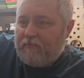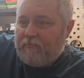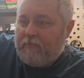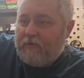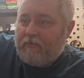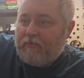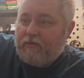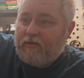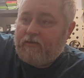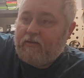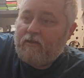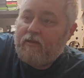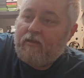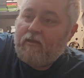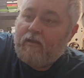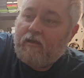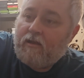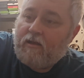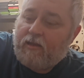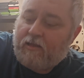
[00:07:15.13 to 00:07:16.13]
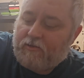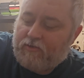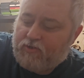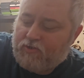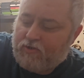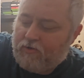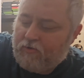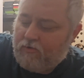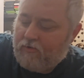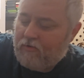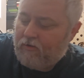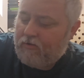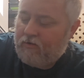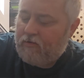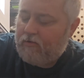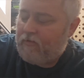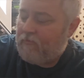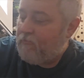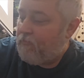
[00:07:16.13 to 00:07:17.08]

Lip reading: about it. I'm not sure